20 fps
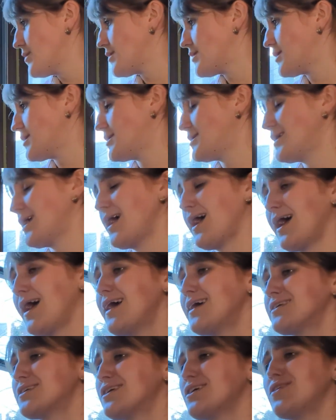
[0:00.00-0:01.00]
The
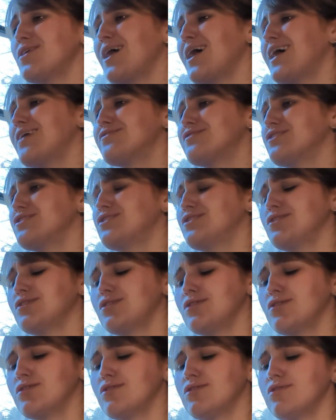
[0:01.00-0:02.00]
task you have to
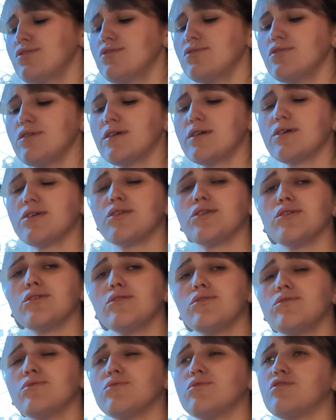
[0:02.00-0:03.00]
do, it'll
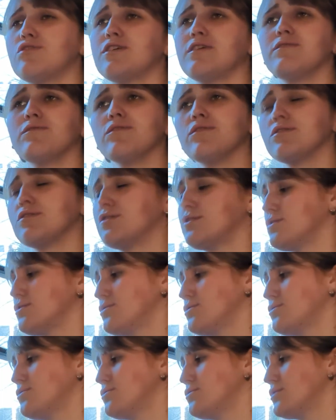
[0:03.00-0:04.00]
soon shrivel
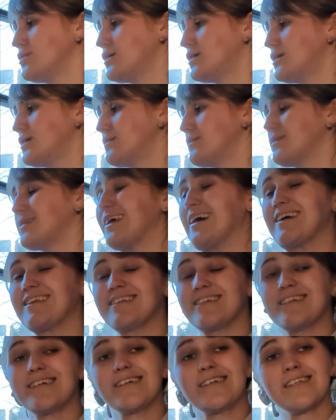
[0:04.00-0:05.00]
too. But
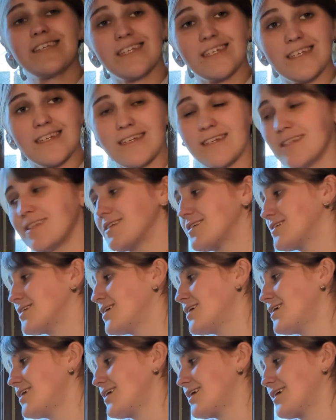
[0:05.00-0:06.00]
that's just it.
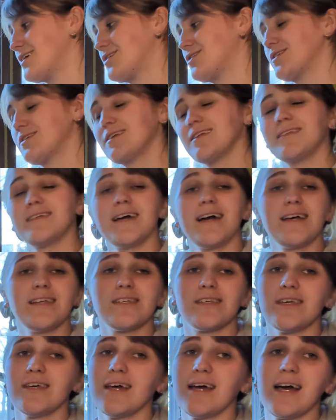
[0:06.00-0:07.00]
It's just a
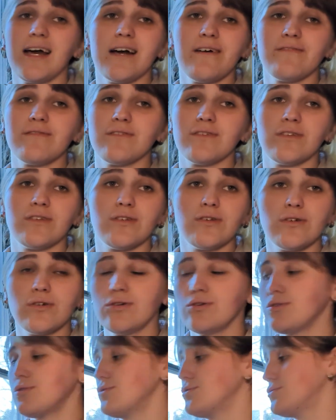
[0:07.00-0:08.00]
task you have to
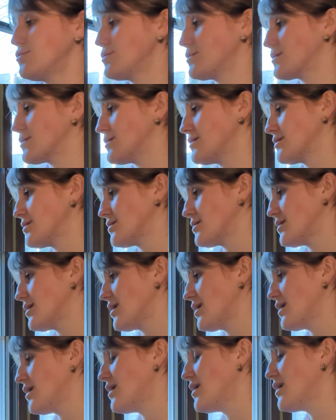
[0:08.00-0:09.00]
do. 'Cause
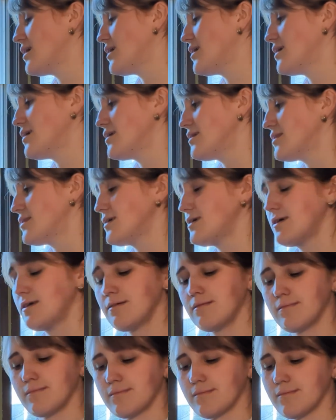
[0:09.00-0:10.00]
nothing